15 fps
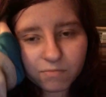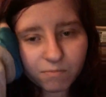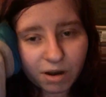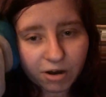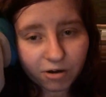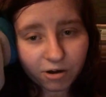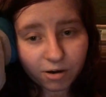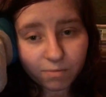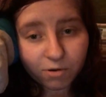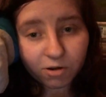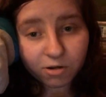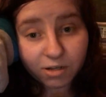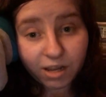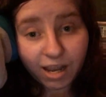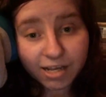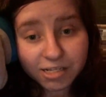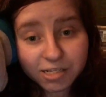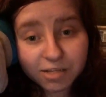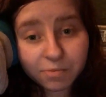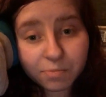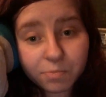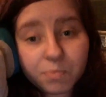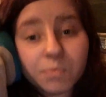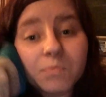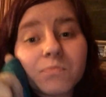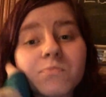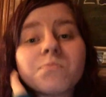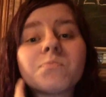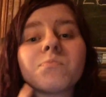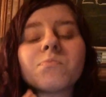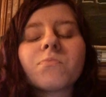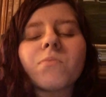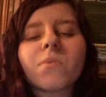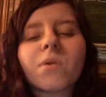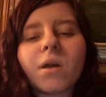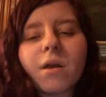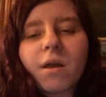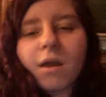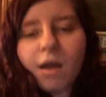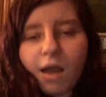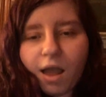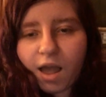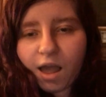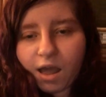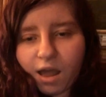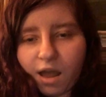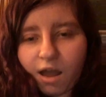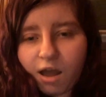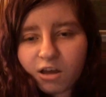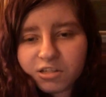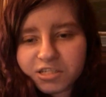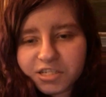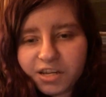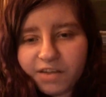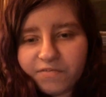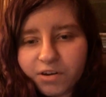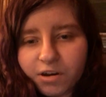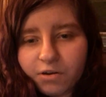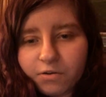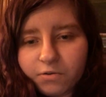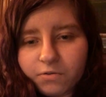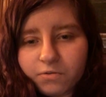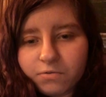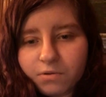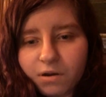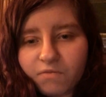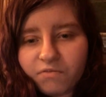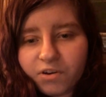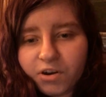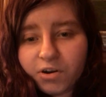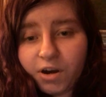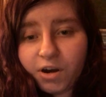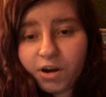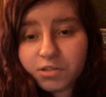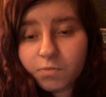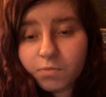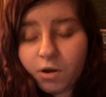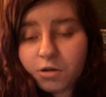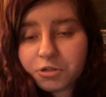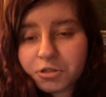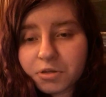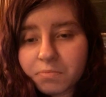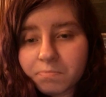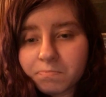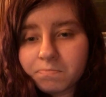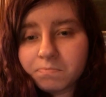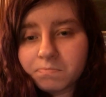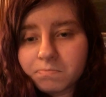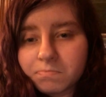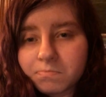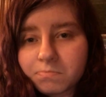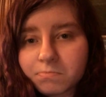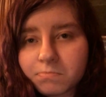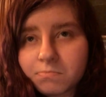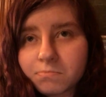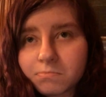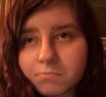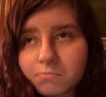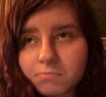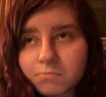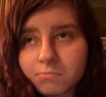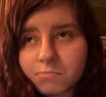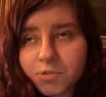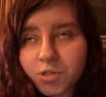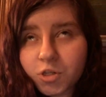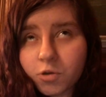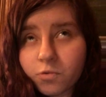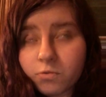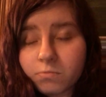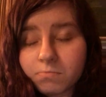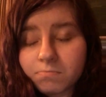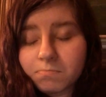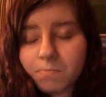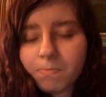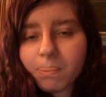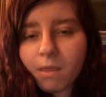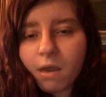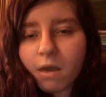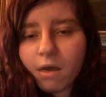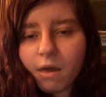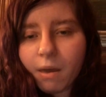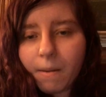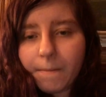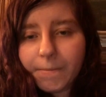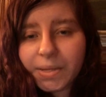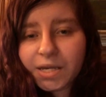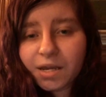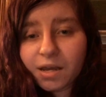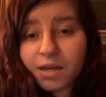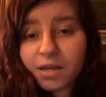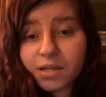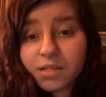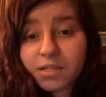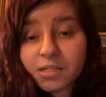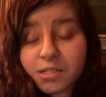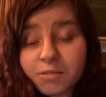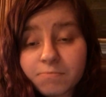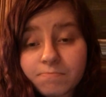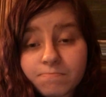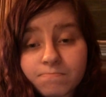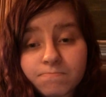My grandma has them. I'll just have to go over to her house and watch them soon. Because